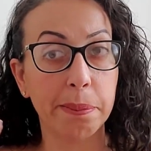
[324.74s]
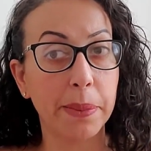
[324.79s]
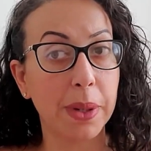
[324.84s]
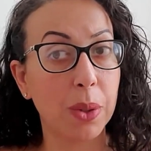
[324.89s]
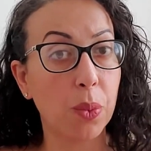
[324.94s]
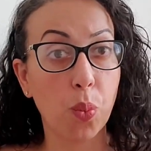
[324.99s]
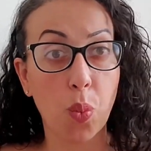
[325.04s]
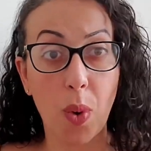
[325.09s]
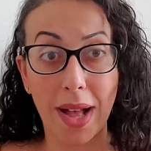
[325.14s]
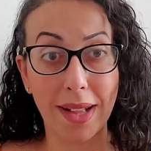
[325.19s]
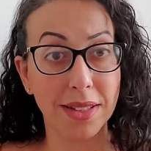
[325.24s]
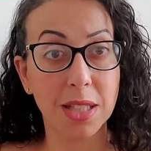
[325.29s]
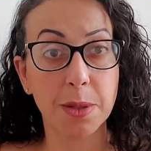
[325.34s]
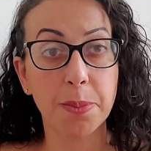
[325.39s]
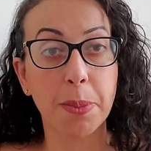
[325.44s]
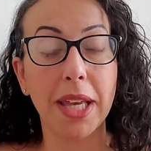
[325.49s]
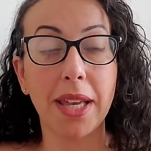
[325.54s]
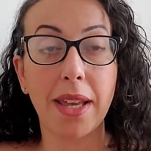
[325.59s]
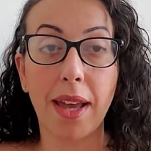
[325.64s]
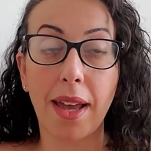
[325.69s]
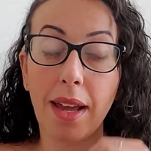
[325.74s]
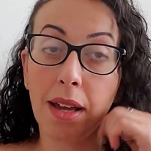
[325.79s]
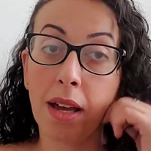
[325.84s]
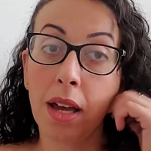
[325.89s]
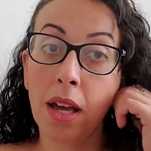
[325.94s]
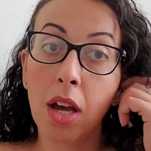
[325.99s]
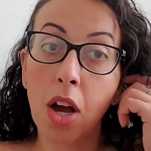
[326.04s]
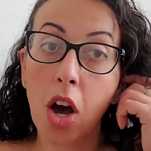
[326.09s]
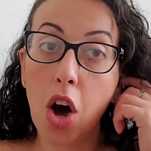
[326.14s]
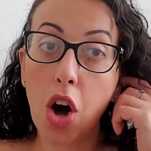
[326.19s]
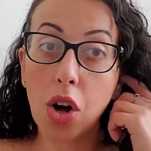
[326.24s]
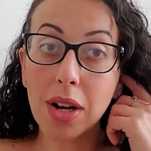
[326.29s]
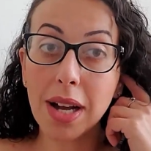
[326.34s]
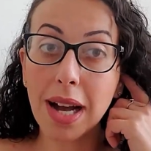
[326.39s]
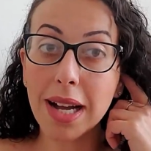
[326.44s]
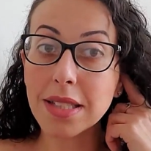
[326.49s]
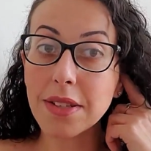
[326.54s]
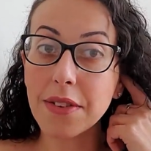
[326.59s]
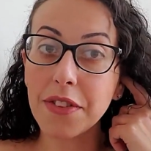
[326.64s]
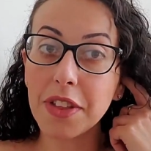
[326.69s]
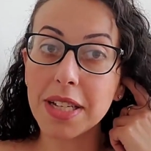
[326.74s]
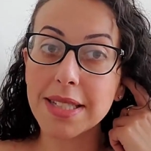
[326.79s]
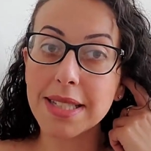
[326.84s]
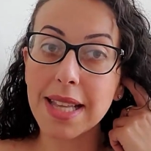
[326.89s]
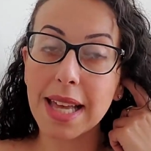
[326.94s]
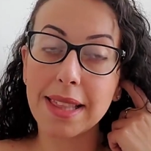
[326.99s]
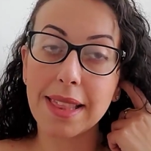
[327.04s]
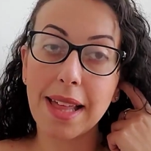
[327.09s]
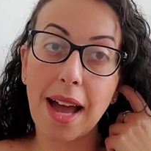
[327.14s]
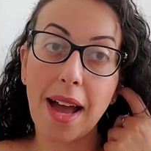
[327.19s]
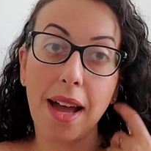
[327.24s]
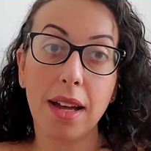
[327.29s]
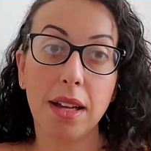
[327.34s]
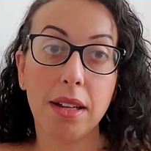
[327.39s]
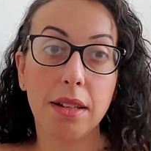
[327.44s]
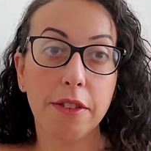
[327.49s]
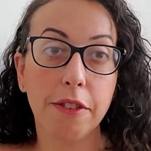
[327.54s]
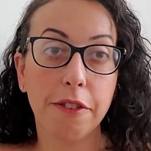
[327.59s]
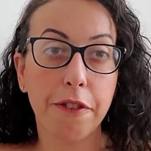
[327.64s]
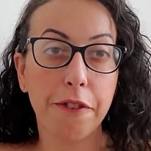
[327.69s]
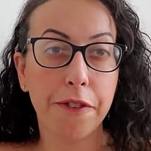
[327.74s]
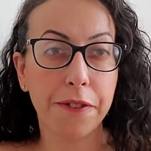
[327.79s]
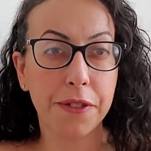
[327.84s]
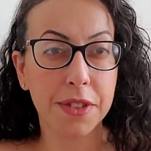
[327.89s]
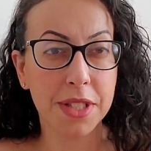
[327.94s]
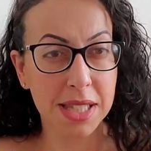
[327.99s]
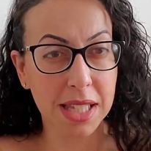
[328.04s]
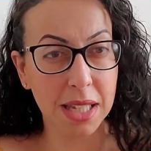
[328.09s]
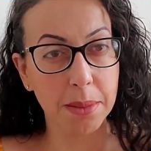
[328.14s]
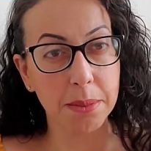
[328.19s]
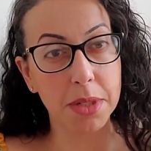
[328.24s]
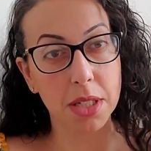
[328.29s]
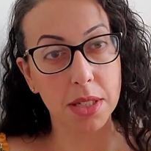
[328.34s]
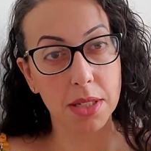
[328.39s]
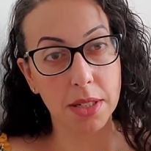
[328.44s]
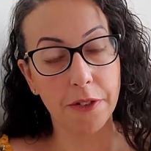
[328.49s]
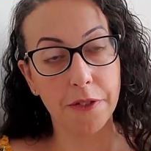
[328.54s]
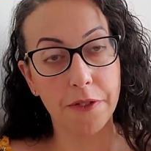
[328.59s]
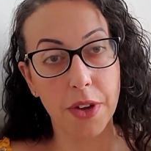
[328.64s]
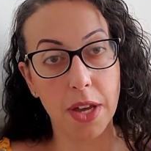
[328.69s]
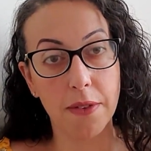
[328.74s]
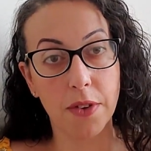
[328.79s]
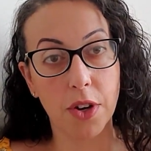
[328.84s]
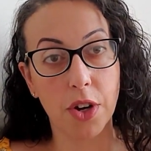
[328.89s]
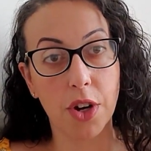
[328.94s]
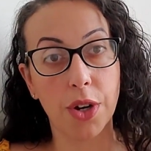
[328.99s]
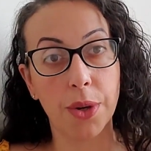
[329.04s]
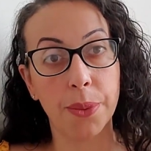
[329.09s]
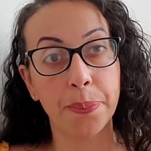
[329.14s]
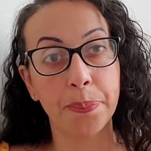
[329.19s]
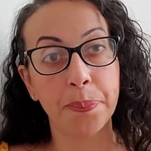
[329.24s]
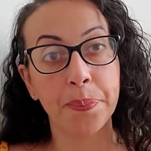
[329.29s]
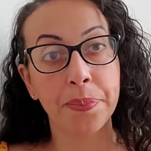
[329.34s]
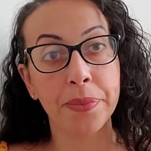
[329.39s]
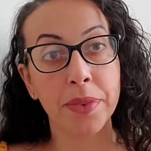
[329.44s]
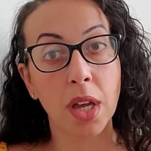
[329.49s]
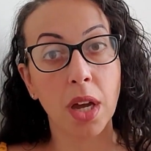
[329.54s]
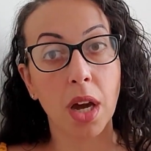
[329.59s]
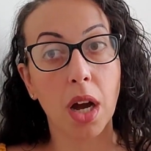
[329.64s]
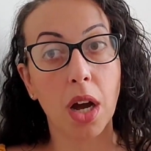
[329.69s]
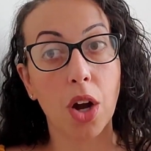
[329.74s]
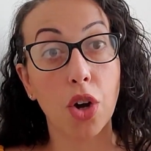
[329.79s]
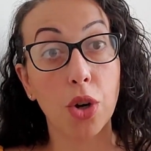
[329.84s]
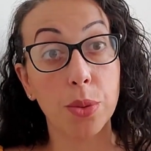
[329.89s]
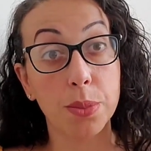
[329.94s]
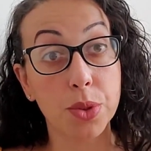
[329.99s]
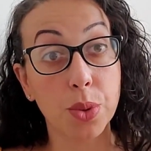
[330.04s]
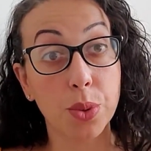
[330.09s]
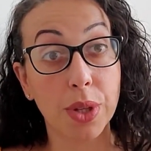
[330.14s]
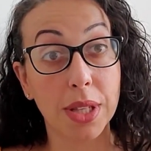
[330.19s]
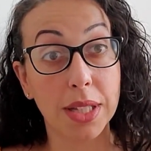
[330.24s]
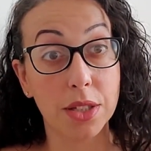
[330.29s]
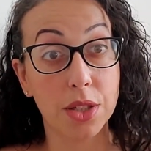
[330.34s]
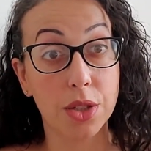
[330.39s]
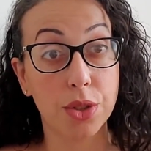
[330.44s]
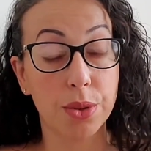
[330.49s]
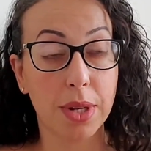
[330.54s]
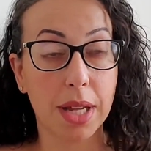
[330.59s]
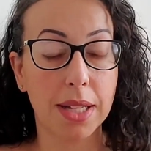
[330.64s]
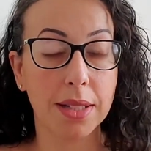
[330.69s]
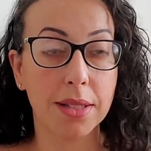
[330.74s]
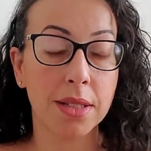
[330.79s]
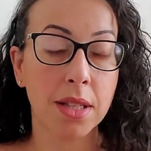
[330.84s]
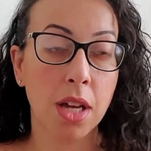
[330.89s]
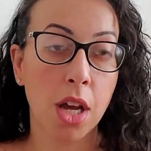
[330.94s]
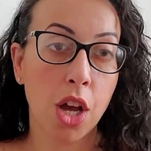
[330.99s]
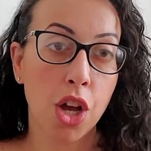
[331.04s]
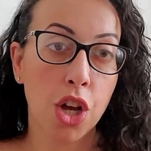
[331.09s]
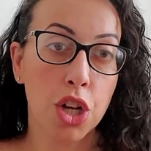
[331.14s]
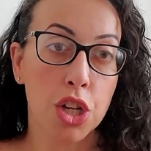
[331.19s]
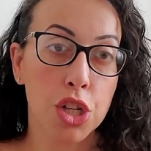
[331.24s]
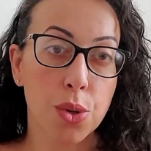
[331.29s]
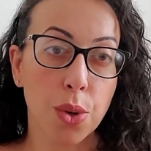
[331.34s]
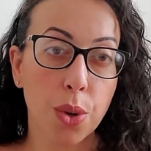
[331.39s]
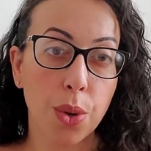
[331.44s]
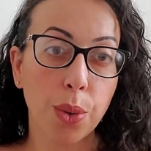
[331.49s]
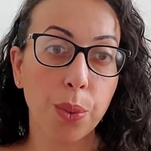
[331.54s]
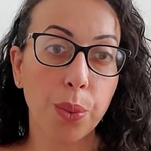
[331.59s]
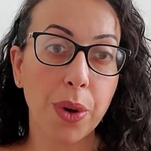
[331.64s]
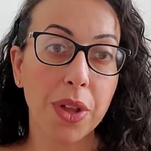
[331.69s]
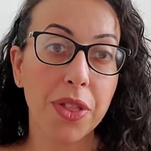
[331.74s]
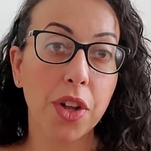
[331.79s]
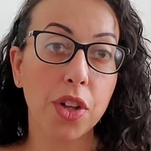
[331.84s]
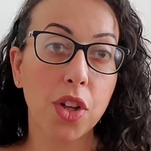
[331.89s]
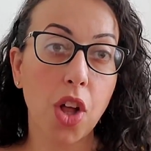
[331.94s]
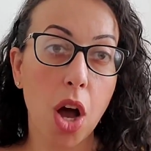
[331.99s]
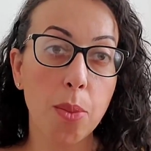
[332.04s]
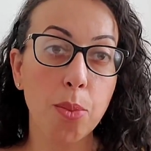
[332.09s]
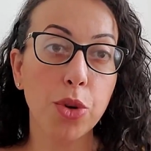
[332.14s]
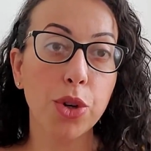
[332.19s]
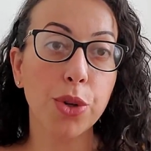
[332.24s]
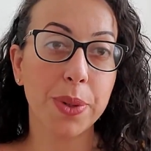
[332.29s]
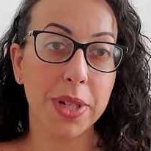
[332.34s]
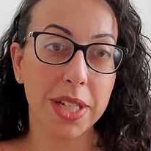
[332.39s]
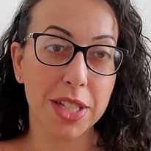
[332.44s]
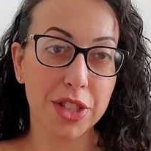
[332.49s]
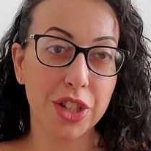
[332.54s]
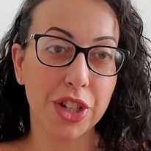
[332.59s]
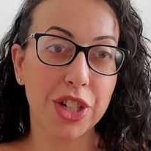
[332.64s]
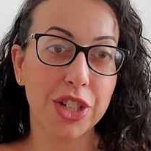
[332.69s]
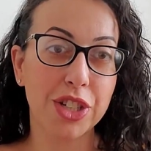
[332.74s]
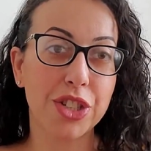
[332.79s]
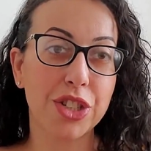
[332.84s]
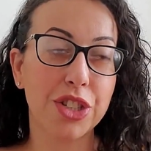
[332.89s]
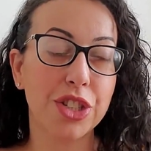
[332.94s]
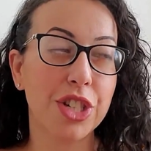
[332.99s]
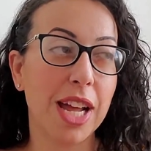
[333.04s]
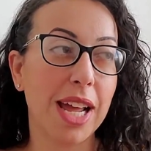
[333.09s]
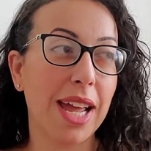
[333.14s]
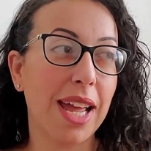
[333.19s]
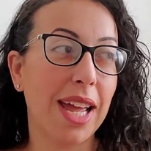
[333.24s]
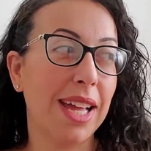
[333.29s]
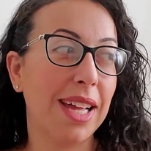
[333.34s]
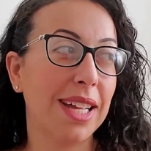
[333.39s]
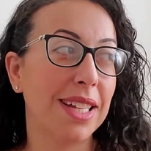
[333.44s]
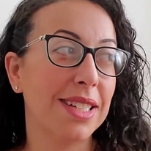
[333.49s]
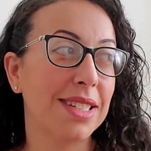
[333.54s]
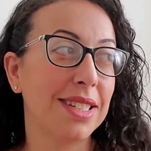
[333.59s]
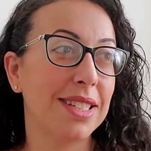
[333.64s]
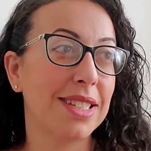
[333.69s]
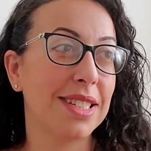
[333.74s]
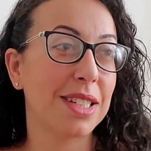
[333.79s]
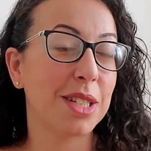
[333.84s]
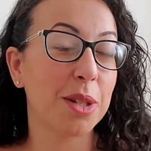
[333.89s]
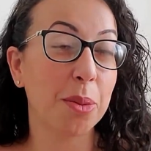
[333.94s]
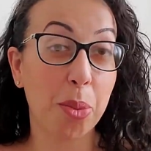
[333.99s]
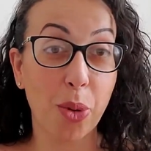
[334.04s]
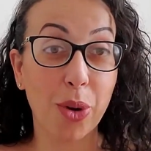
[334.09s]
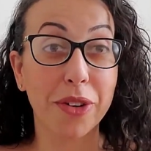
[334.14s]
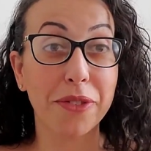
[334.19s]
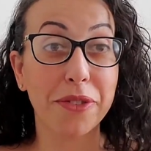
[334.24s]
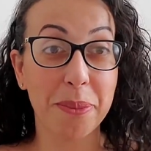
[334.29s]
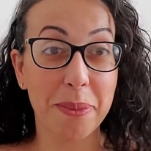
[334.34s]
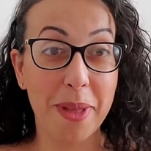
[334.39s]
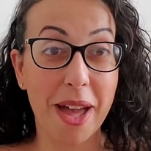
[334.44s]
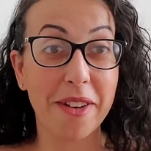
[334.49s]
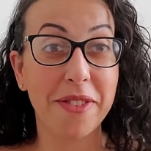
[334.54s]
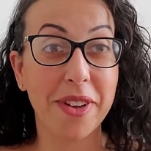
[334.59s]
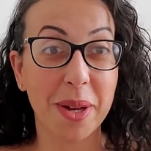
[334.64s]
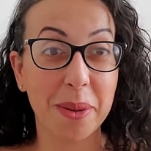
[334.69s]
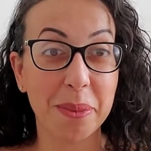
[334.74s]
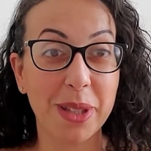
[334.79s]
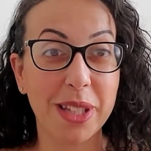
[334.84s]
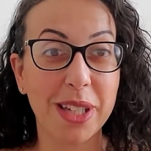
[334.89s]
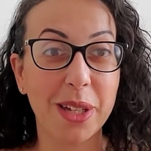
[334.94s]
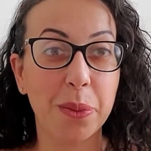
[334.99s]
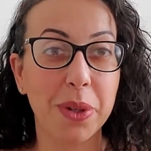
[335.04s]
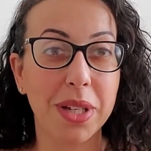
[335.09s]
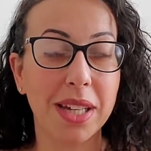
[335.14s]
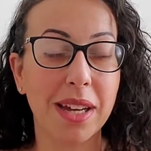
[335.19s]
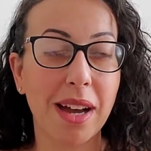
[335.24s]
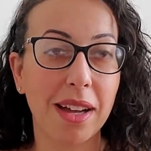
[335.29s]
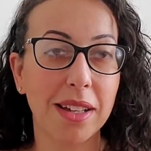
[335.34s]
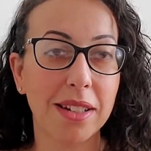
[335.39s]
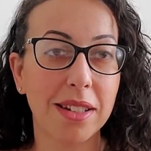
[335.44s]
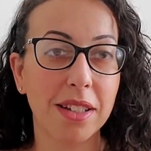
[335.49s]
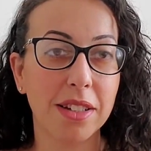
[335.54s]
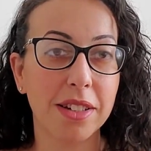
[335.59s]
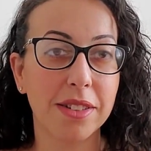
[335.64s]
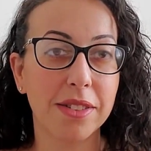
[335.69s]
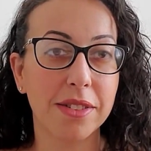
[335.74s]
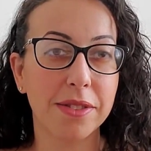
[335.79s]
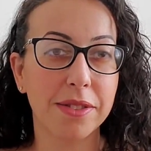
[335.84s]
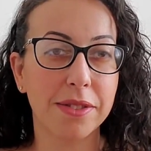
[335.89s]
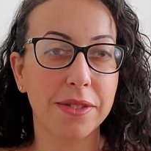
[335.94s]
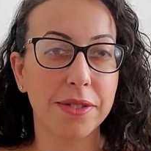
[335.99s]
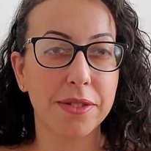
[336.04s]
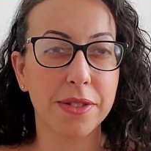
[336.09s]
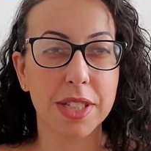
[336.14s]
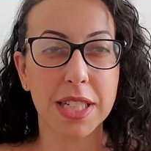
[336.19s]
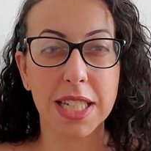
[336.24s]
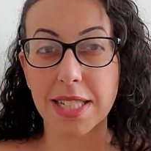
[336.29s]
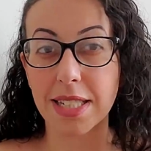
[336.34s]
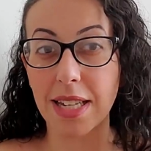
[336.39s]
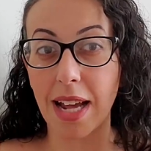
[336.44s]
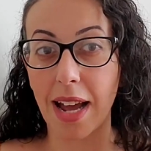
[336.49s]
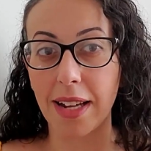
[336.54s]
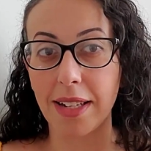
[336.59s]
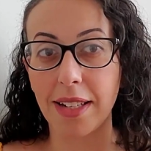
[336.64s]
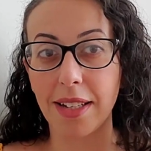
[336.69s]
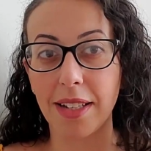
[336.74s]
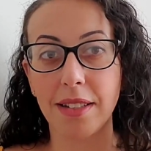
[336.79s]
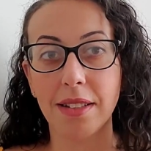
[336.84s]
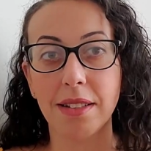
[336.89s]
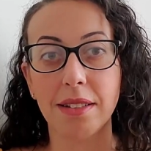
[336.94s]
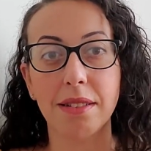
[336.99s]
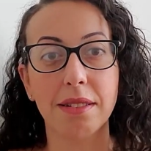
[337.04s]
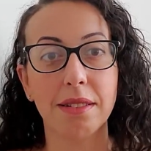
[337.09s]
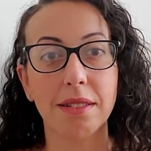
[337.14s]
while speaking, all kinds of things like that seemed to favor homeschooling students. So with a lot more research and support from that family, we kind of decided,